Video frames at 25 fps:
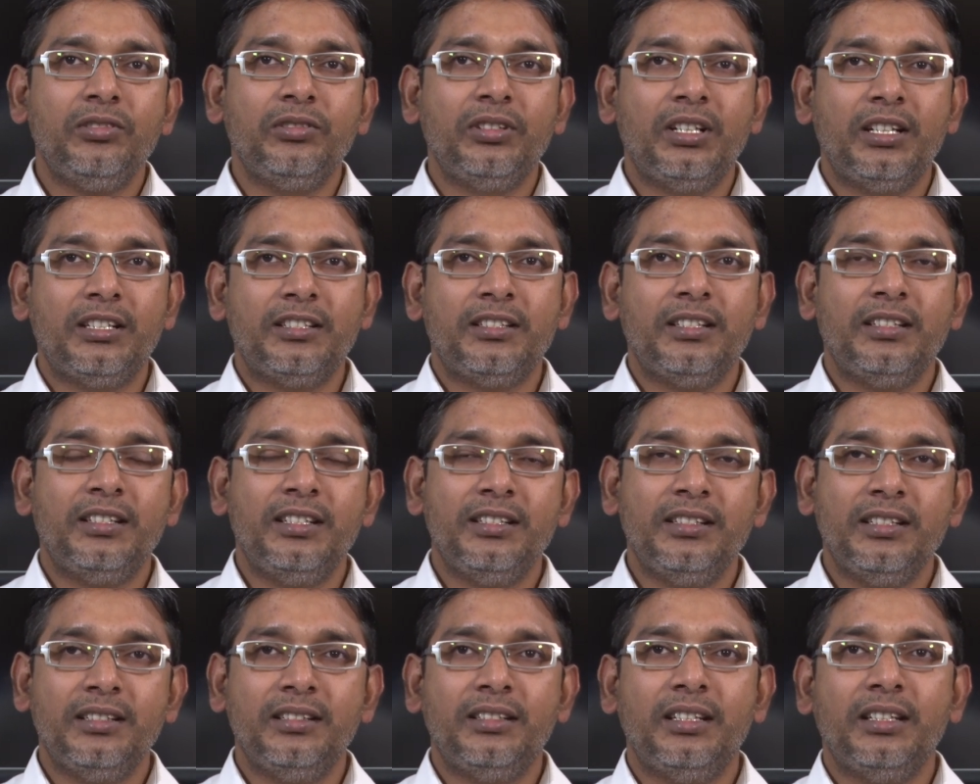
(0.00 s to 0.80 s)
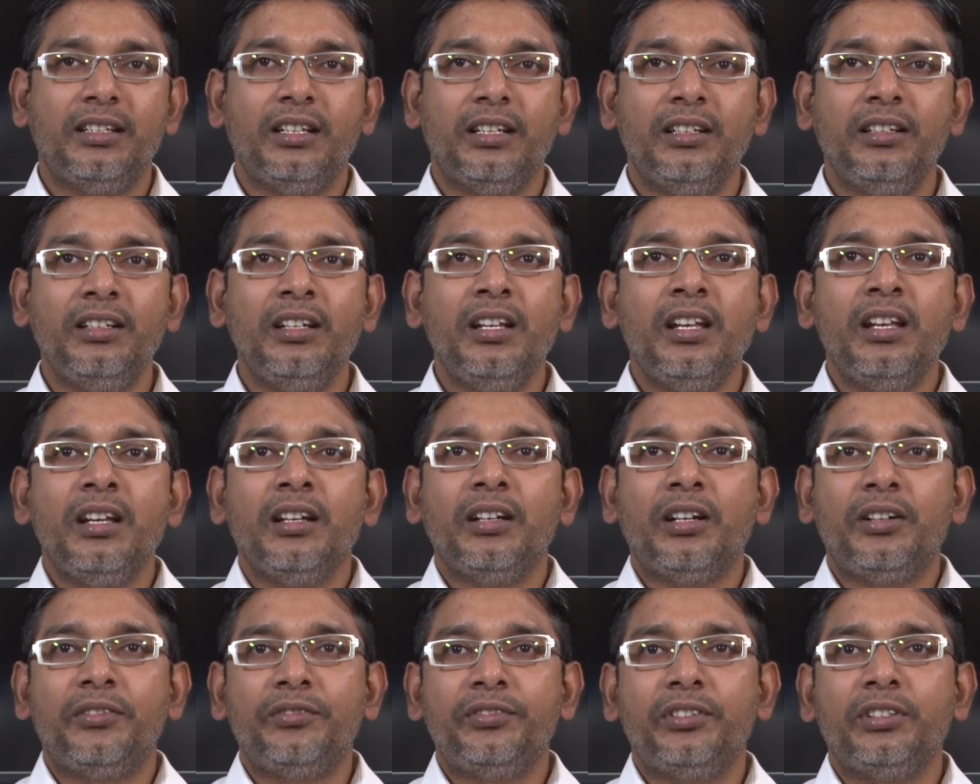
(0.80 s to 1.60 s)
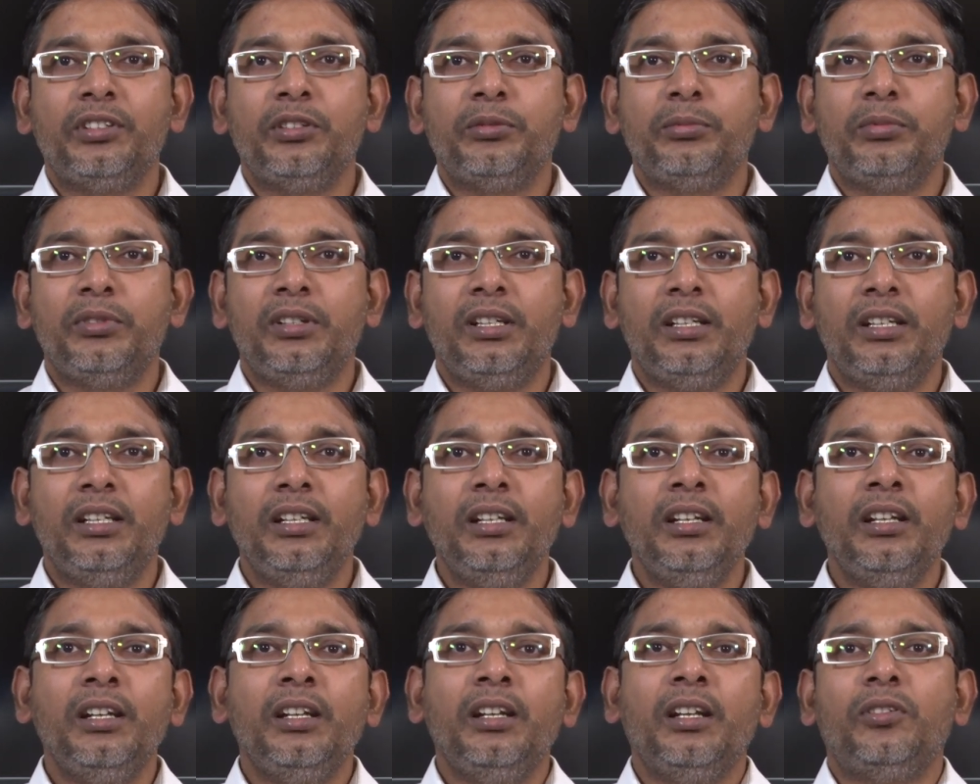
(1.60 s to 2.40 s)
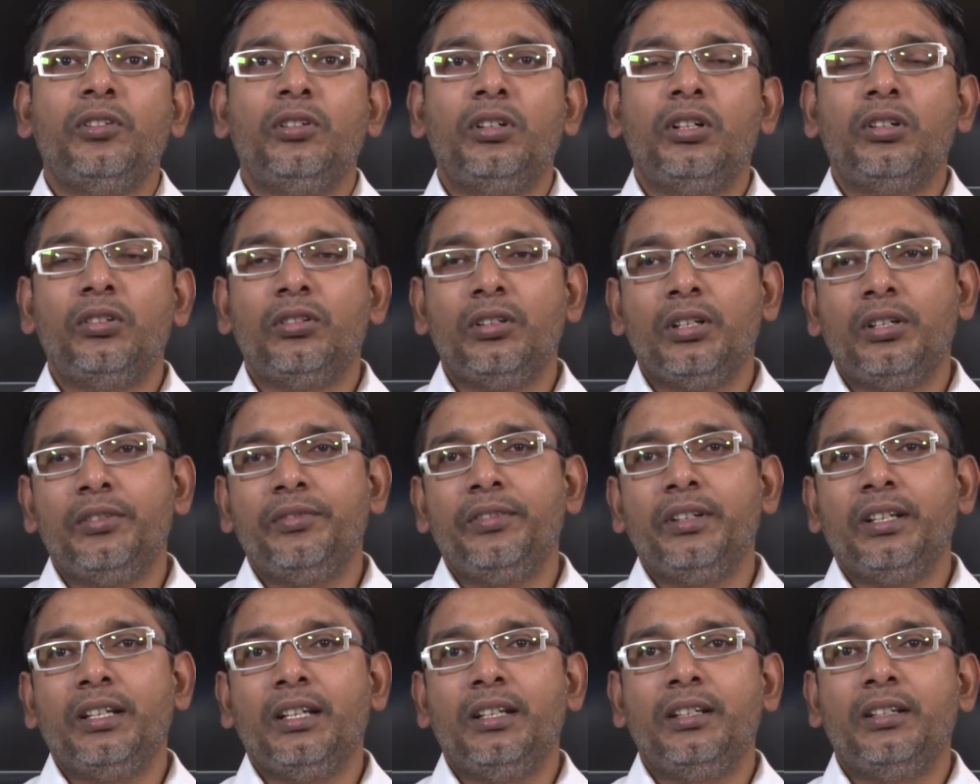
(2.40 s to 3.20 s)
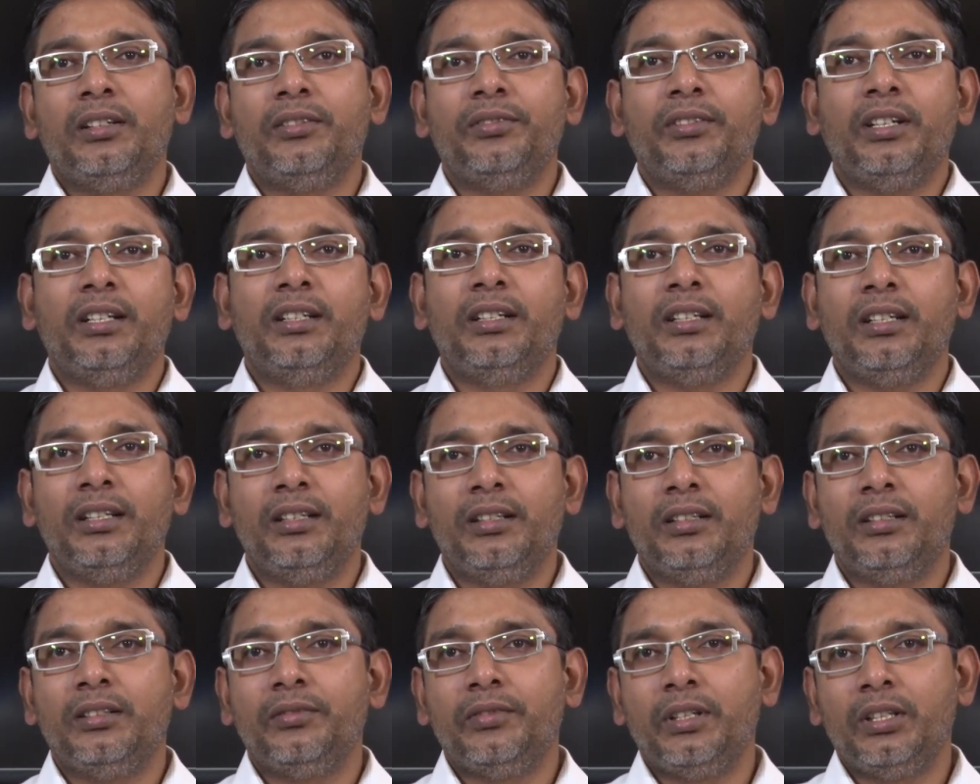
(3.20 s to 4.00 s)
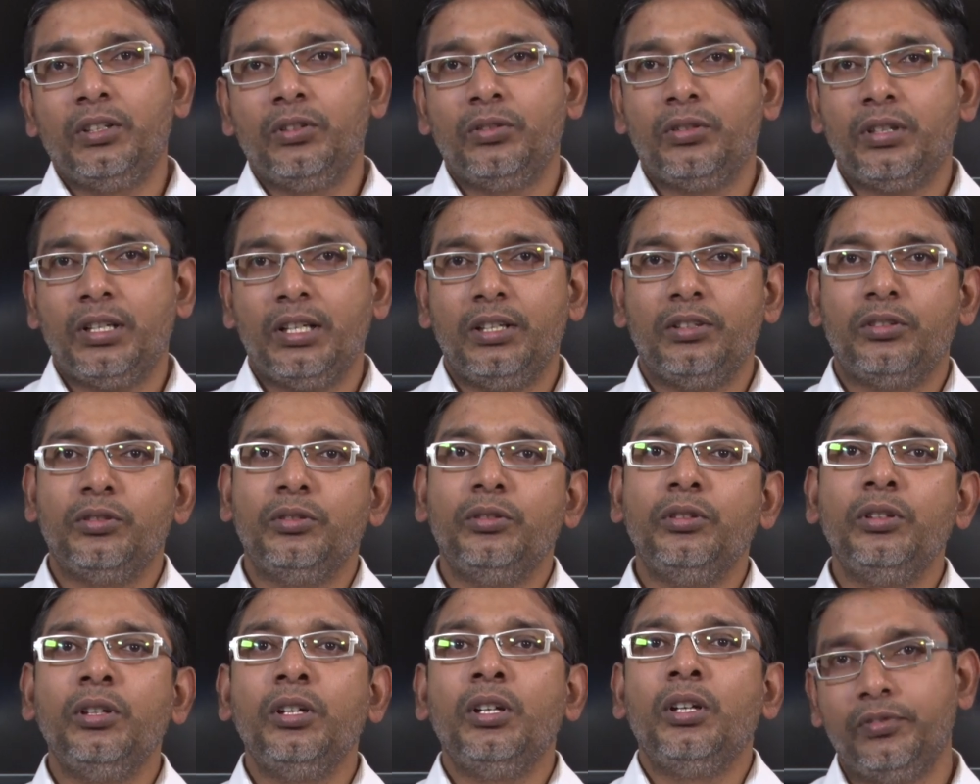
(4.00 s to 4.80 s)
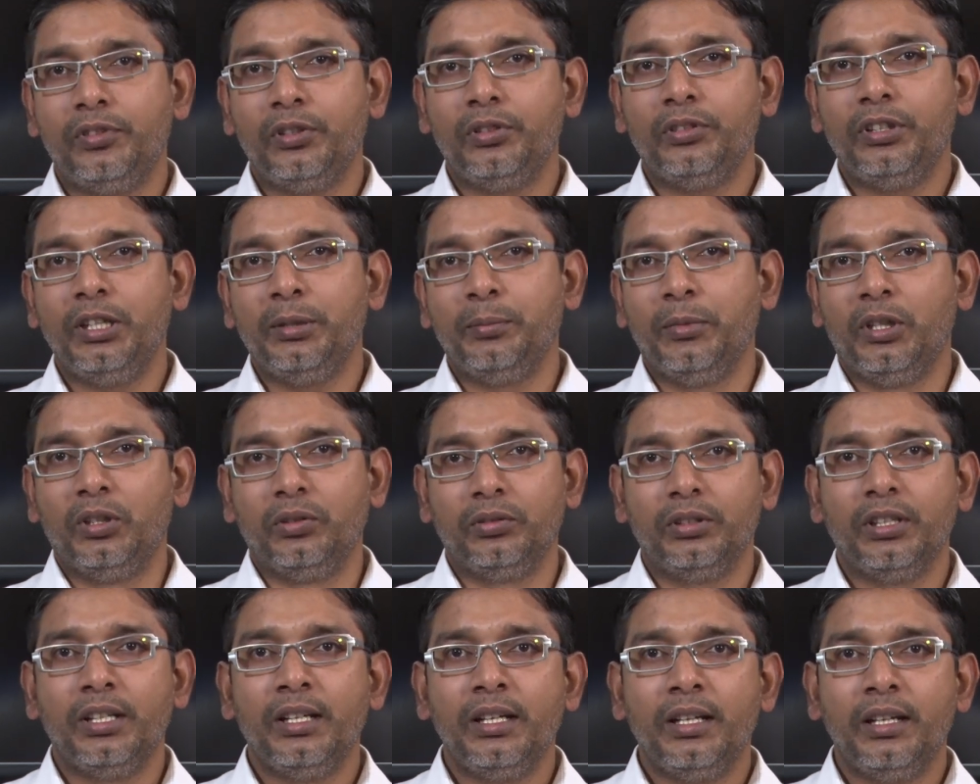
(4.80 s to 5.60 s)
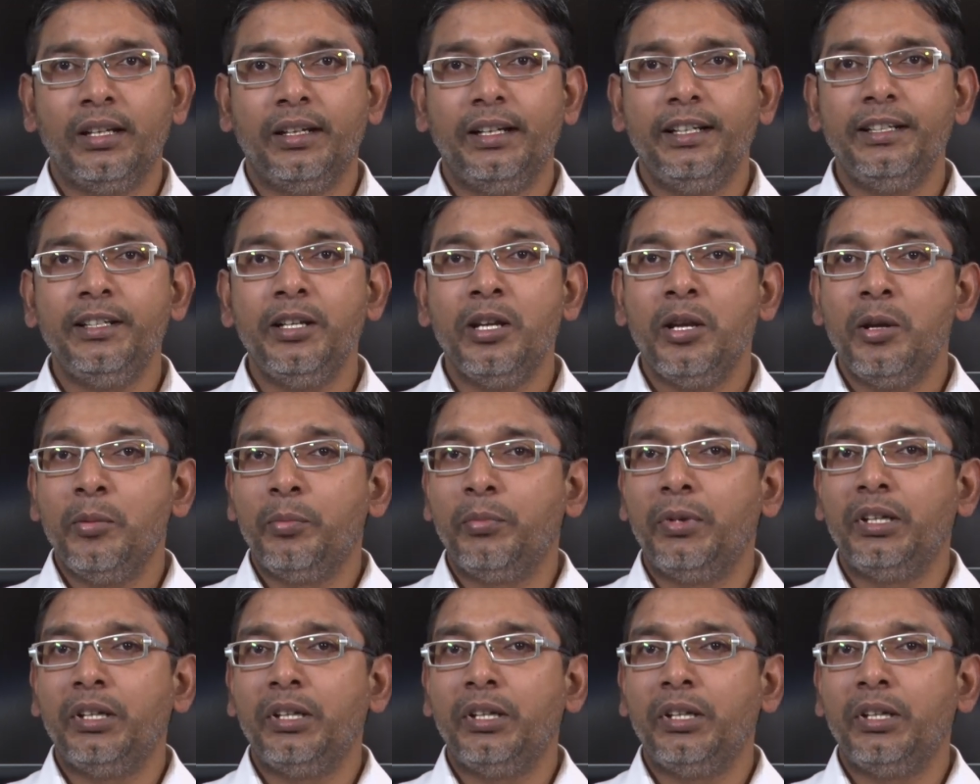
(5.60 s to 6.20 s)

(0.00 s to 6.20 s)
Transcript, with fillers: So, that is the reason they can comfortably flow out of a kind of container when you try to flow them out right.